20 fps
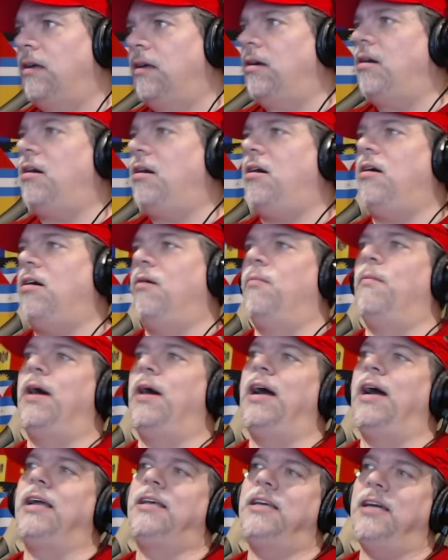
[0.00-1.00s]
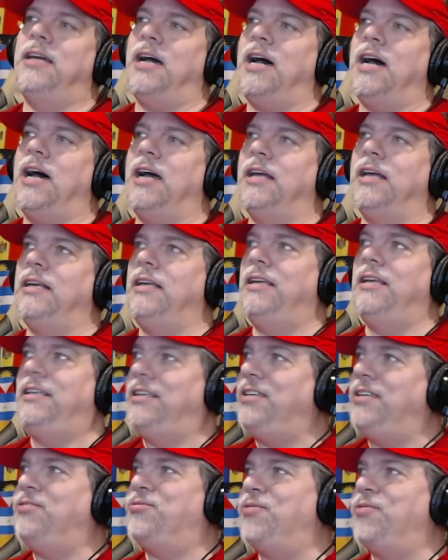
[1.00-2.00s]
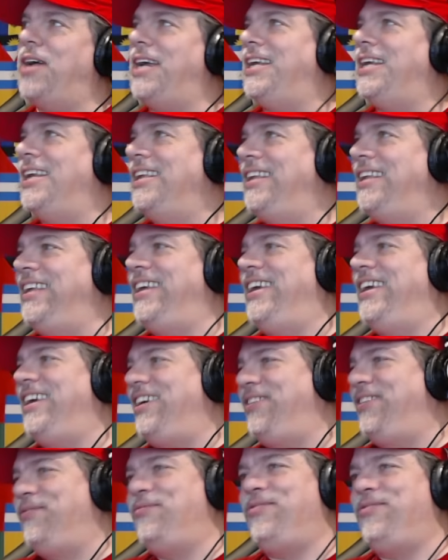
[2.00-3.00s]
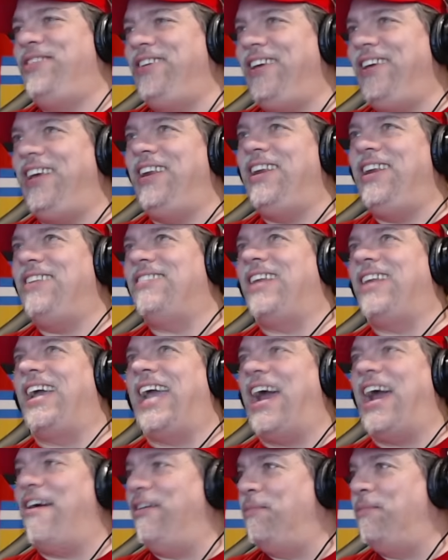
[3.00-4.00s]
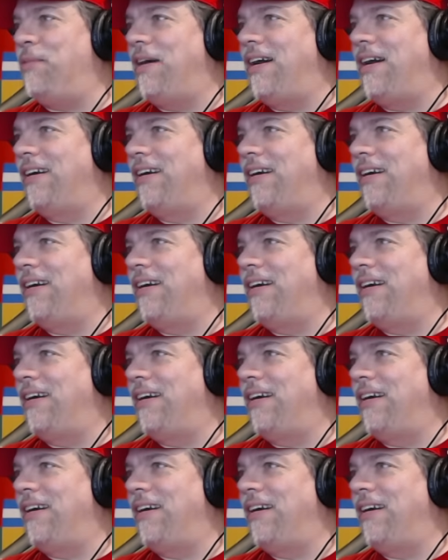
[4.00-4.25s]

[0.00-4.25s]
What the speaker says: oh my God, he's right. It is like Harry Potter.